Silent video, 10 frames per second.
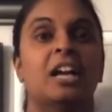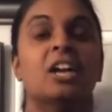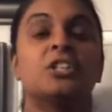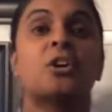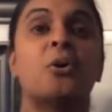
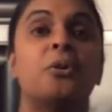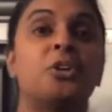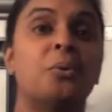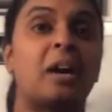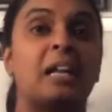So
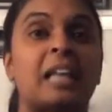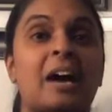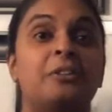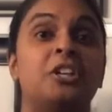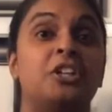you are
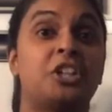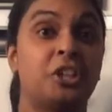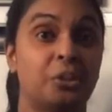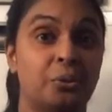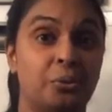allowed to
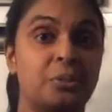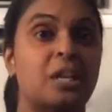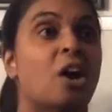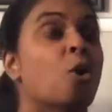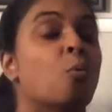choose
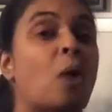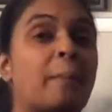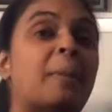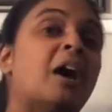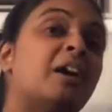
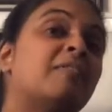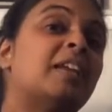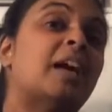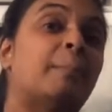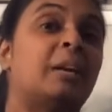what part of the
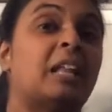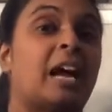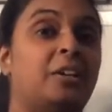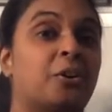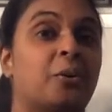number
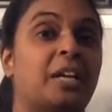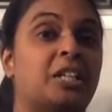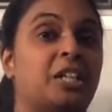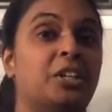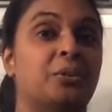line you're going
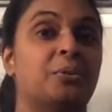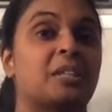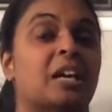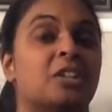to use.